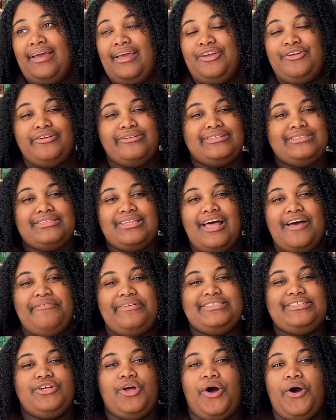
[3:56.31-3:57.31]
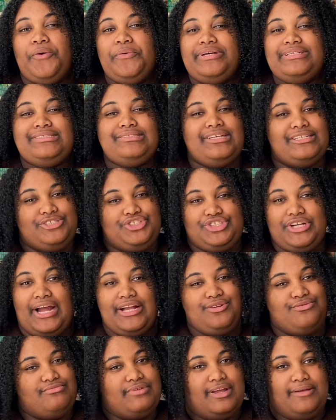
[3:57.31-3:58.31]
You know, because love isn't always
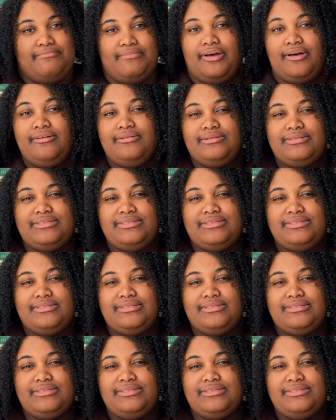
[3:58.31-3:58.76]
sunshine and rainbows.